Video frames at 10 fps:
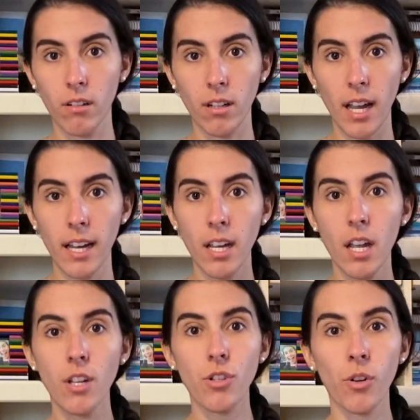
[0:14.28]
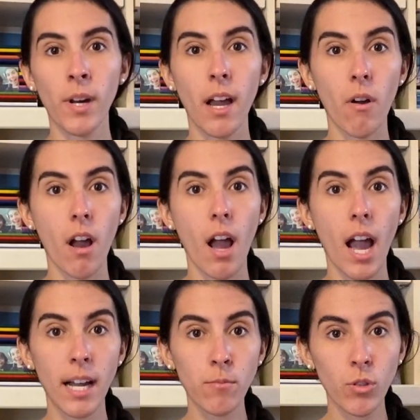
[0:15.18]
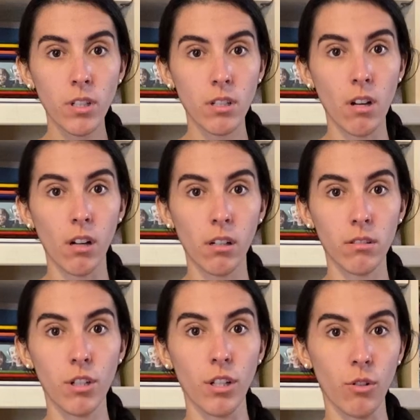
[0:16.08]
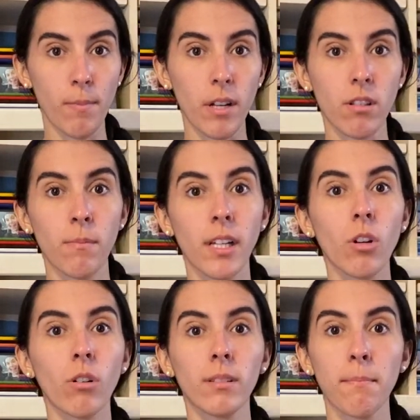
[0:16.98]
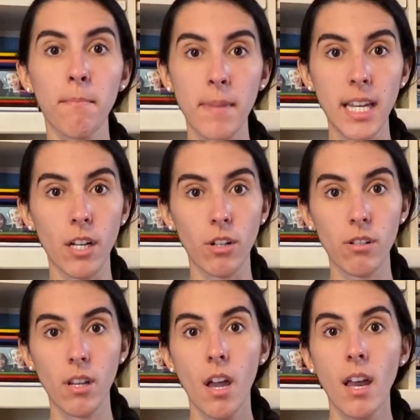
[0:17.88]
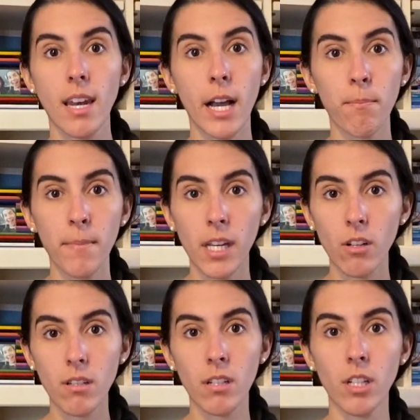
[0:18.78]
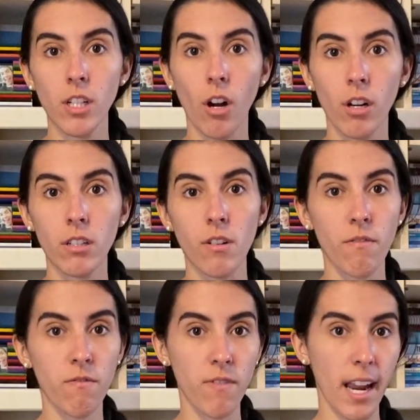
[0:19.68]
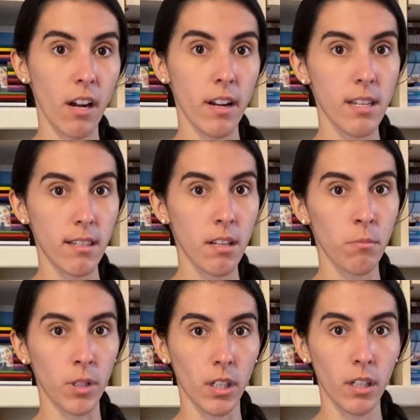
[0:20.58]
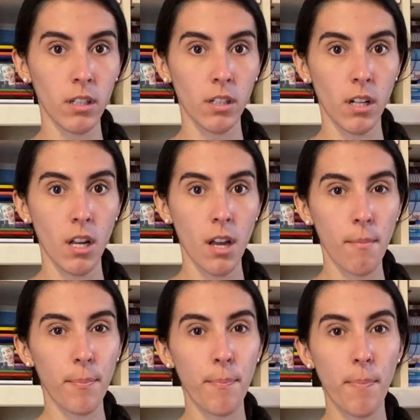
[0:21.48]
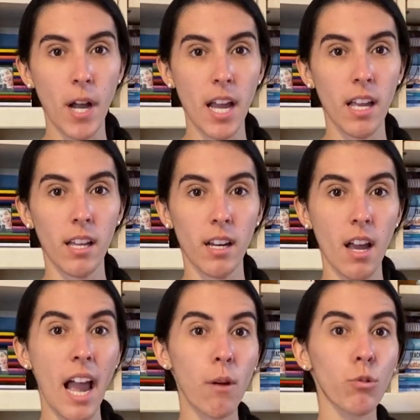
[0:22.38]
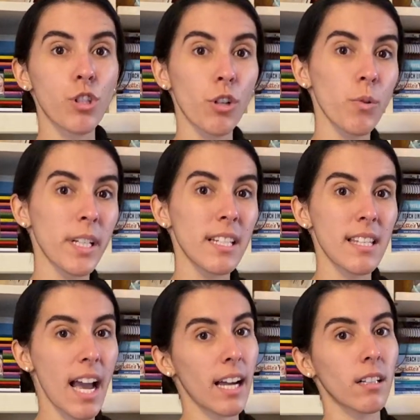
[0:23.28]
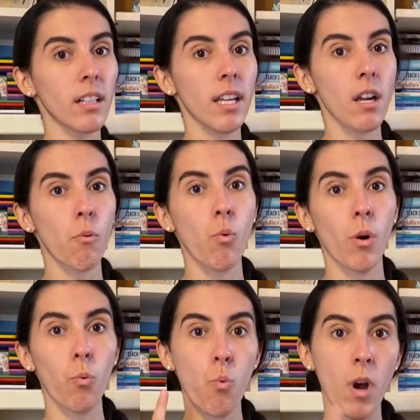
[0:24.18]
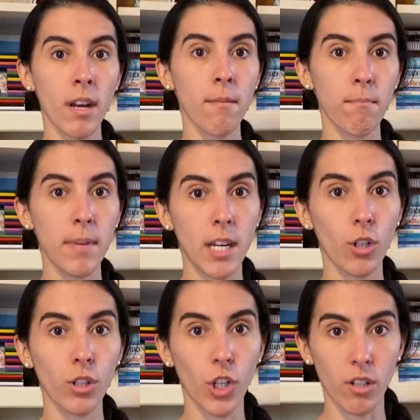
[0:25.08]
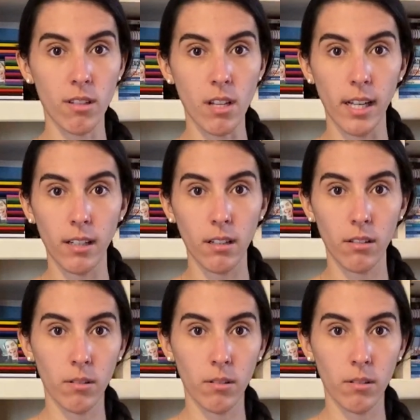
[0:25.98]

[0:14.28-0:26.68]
Okay, so now I'm going to talk to you about something called meters. Now, meters and yards are very similar, but I will show you exactly what 1 meter looks like.